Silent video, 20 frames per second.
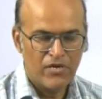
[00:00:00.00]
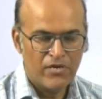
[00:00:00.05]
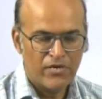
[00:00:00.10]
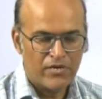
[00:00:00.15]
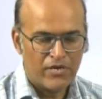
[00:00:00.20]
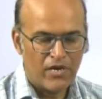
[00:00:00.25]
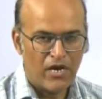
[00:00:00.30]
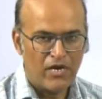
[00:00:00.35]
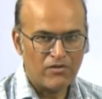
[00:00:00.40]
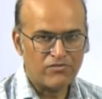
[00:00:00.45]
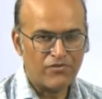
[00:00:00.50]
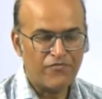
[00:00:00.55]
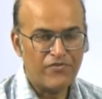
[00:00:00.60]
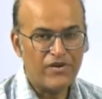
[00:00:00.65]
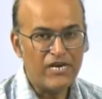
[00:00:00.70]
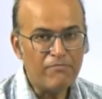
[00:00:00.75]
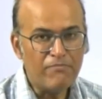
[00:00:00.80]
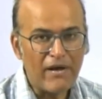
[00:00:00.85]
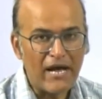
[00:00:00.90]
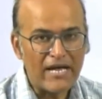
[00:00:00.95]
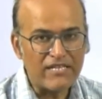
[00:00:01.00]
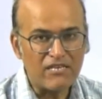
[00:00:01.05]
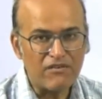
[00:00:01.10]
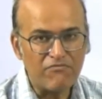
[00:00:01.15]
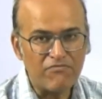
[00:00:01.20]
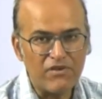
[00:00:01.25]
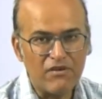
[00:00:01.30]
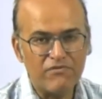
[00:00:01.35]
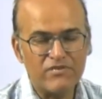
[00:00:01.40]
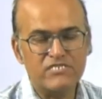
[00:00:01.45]
Now, the feedback that
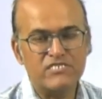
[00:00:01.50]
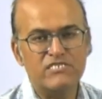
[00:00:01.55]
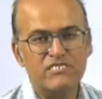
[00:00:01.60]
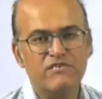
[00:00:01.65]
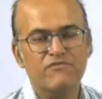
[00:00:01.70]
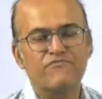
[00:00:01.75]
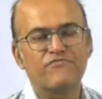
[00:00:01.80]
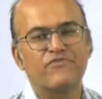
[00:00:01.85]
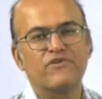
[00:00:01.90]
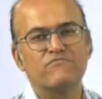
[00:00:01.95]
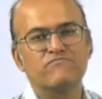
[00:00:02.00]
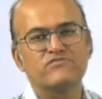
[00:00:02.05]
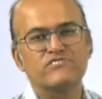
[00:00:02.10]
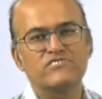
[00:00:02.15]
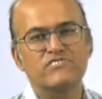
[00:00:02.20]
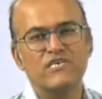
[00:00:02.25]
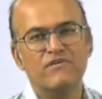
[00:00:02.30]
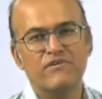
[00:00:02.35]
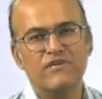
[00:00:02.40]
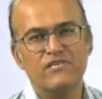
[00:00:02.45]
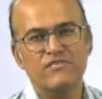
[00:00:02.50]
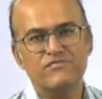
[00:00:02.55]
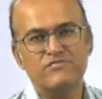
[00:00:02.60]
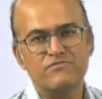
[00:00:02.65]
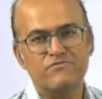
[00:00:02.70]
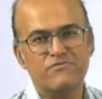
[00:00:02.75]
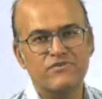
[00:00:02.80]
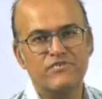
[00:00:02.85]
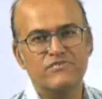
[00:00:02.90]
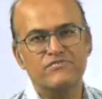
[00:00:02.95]
we have received from several
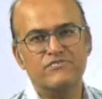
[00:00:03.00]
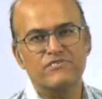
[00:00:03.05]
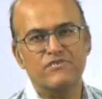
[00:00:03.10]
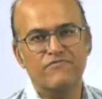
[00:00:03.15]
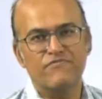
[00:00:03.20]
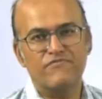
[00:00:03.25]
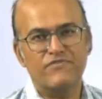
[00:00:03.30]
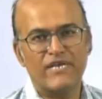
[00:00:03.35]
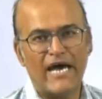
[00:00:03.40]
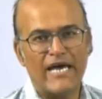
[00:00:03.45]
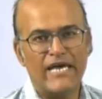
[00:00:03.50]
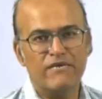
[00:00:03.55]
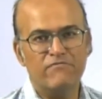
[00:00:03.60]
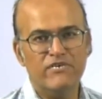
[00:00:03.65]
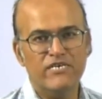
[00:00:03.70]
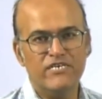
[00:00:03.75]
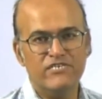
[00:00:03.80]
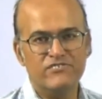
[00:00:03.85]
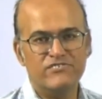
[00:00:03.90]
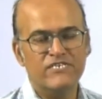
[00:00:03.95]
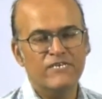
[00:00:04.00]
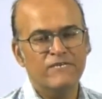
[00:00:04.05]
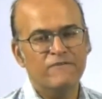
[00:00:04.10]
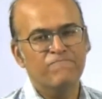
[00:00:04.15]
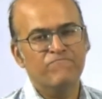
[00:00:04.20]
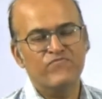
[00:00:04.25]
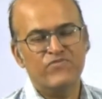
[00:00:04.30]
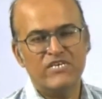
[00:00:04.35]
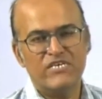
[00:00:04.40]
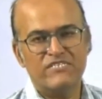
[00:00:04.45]
students of T.I.M.E is
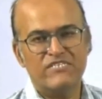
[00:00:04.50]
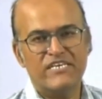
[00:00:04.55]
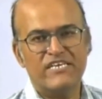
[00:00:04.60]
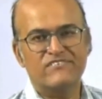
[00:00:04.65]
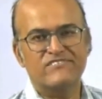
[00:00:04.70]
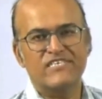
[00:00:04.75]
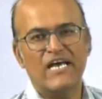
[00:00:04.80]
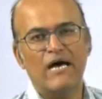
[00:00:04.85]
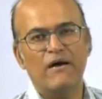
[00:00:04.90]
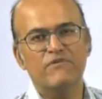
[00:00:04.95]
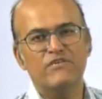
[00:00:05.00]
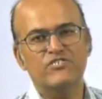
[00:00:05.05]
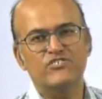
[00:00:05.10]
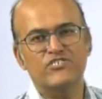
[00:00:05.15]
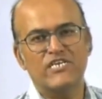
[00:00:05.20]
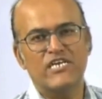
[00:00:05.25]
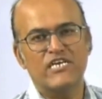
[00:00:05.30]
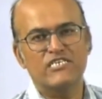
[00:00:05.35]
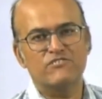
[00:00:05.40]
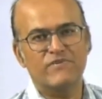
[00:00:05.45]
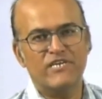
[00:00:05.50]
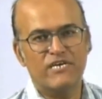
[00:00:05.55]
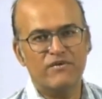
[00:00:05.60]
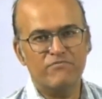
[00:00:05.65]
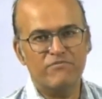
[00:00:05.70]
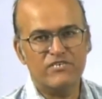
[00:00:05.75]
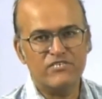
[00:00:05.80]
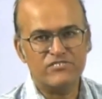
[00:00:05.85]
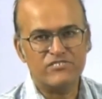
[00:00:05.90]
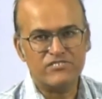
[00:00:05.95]
that the examination has been
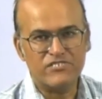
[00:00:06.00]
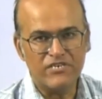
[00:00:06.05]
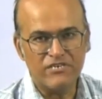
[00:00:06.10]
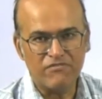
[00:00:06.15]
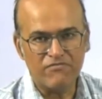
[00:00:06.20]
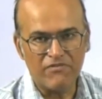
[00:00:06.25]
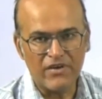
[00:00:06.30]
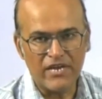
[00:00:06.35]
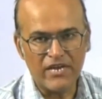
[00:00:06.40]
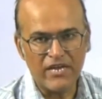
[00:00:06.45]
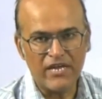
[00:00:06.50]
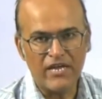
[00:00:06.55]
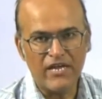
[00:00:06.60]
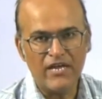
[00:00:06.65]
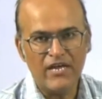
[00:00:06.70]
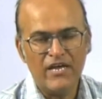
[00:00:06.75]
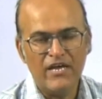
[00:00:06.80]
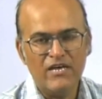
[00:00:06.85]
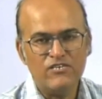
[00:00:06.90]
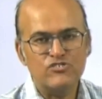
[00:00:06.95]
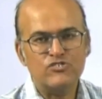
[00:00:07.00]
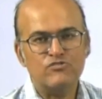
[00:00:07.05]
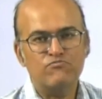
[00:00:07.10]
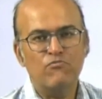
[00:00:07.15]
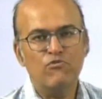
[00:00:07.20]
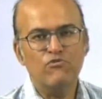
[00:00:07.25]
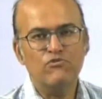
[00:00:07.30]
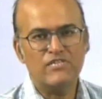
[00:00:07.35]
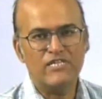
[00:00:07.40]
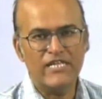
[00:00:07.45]
administered very
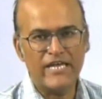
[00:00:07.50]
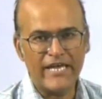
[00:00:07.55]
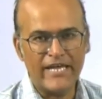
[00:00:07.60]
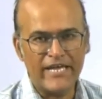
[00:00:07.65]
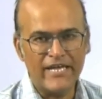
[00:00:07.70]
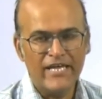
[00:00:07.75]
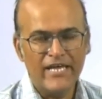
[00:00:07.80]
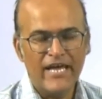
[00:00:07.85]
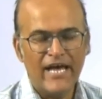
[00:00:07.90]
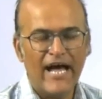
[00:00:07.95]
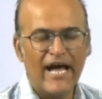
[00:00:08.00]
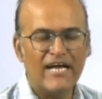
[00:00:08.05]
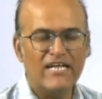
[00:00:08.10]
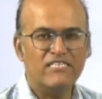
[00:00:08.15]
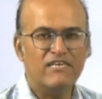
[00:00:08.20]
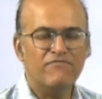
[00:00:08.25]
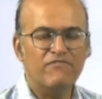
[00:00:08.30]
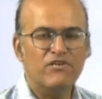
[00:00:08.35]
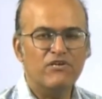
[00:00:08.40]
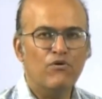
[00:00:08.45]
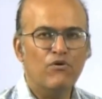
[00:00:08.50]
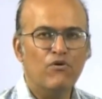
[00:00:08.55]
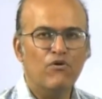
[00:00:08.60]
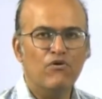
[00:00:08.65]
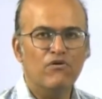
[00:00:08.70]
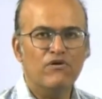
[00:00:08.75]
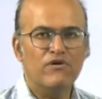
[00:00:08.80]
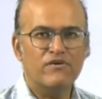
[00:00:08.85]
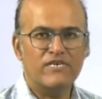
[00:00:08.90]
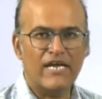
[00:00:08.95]
smoothly and there were
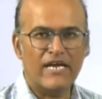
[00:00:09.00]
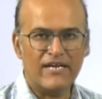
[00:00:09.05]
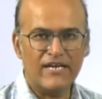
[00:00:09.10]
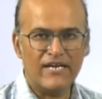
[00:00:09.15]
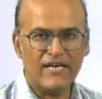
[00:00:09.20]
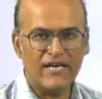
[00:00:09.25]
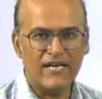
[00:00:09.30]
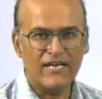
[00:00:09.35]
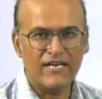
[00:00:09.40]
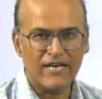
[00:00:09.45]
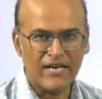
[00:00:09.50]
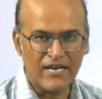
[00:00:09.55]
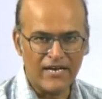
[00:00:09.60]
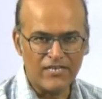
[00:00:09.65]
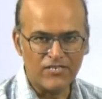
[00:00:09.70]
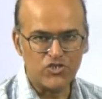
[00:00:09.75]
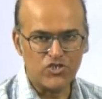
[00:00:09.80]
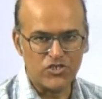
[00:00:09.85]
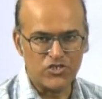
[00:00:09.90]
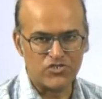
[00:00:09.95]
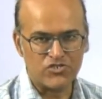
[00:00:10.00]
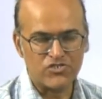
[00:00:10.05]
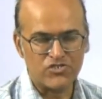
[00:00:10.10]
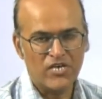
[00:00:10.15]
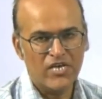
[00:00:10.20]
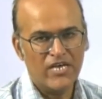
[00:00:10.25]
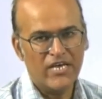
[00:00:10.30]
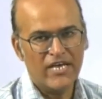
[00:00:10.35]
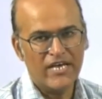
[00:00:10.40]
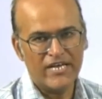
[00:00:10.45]
no technical glitches
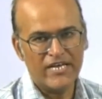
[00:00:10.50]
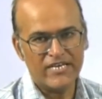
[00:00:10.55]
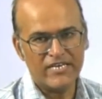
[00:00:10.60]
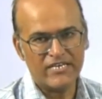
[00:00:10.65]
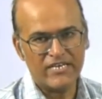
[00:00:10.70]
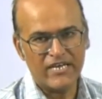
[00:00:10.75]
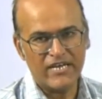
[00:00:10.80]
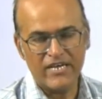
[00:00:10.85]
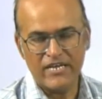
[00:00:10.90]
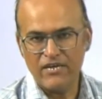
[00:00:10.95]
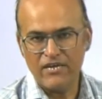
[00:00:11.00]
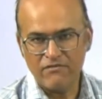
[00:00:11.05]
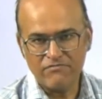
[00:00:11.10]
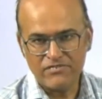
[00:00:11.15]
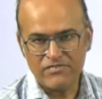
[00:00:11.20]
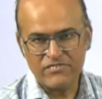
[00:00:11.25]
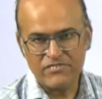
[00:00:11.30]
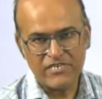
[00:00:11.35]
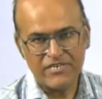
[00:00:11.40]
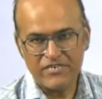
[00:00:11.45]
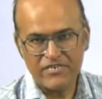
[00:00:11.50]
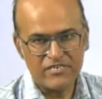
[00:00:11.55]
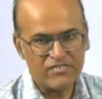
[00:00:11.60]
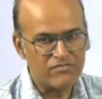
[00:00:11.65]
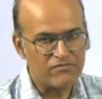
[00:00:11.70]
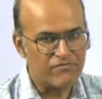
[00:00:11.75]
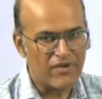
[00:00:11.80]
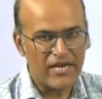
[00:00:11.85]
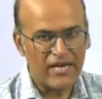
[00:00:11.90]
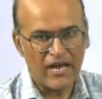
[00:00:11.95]
at any of the centers
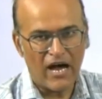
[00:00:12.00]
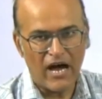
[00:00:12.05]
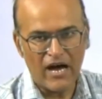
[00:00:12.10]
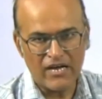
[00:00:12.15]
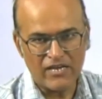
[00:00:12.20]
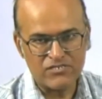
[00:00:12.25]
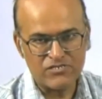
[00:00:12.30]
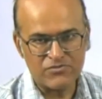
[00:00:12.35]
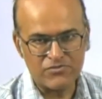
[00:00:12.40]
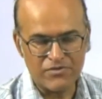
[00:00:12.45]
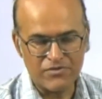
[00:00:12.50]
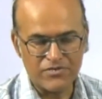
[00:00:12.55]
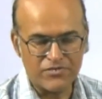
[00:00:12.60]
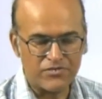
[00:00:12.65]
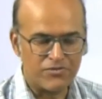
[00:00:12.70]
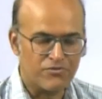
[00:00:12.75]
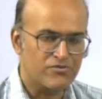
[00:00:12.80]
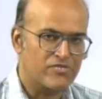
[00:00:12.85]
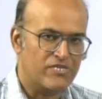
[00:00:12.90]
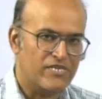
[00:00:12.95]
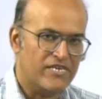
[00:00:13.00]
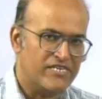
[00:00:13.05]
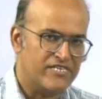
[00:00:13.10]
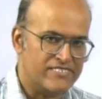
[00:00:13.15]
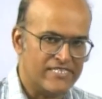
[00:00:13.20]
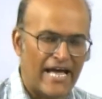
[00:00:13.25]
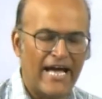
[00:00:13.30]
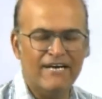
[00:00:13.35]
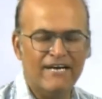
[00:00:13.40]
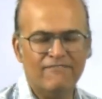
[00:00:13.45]
where our students wrote the
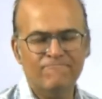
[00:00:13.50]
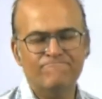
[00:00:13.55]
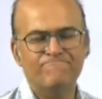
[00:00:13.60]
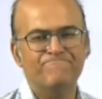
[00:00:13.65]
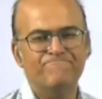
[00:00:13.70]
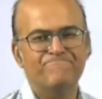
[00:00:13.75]
exam.